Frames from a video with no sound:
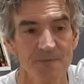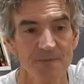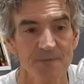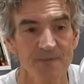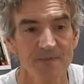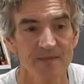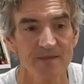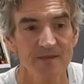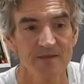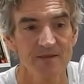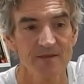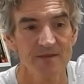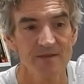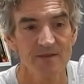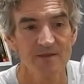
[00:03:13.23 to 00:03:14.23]

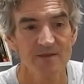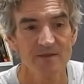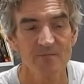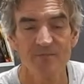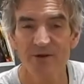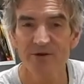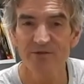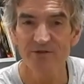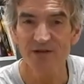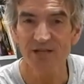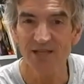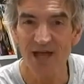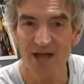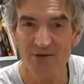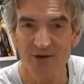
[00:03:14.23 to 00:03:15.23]
the better the
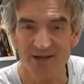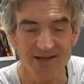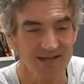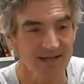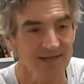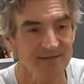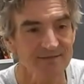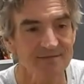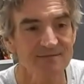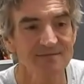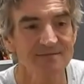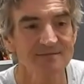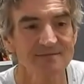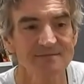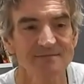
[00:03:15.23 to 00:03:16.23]
cloud I get.
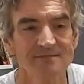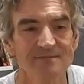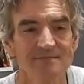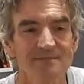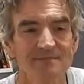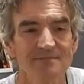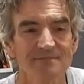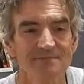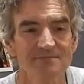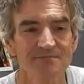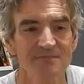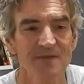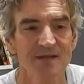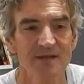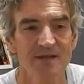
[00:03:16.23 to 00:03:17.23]

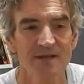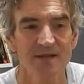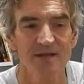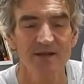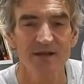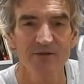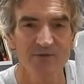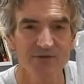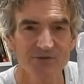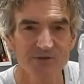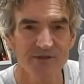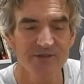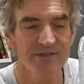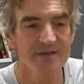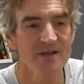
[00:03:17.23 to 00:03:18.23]
Now I want you to
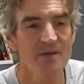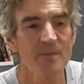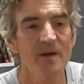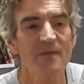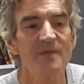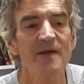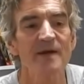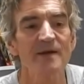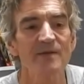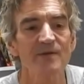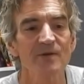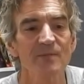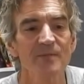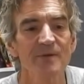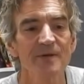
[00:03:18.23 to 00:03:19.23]
think about that a
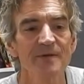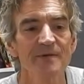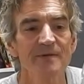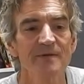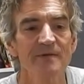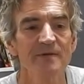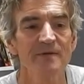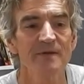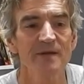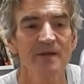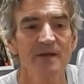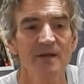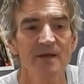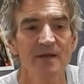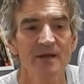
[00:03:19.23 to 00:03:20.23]
little bit,
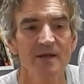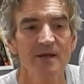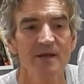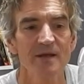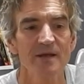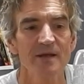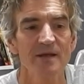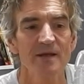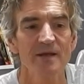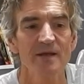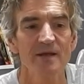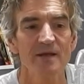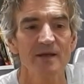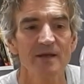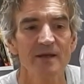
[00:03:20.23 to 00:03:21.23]

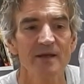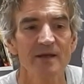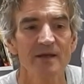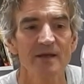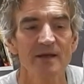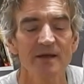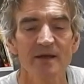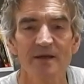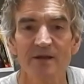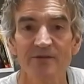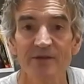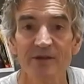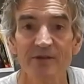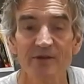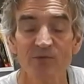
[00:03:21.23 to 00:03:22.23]
and I'll
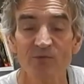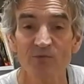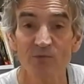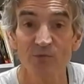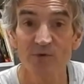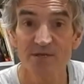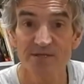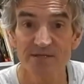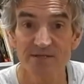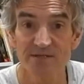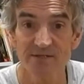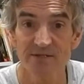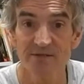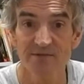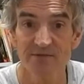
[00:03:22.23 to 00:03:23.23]
tell you the reason
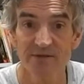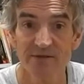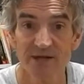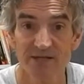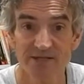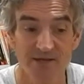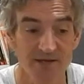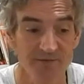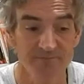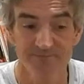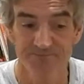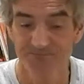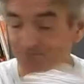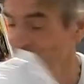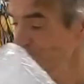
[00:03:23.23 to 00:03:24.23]
next time.
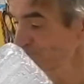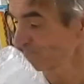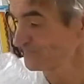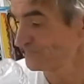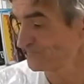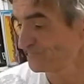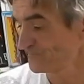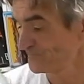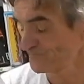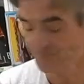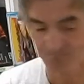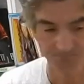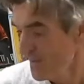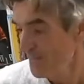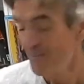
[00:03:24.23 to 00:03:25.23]

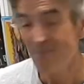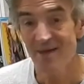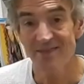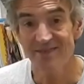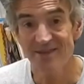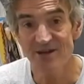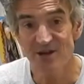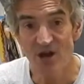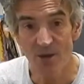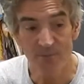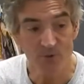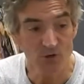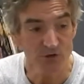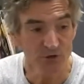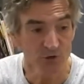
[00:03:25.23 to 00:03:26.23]
Method
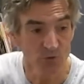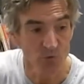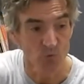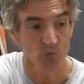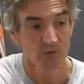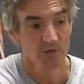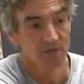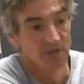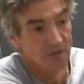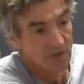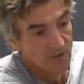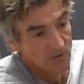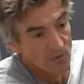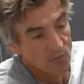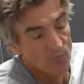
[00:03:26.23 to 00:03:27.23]
number 2.
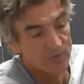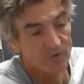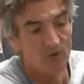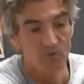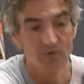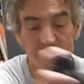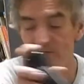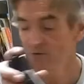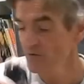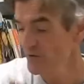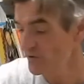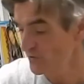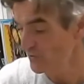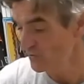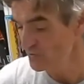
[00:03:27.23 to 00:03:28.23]
We're going to
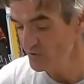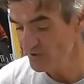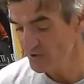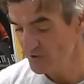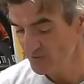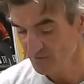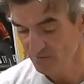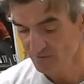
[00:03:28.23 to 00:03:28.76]
use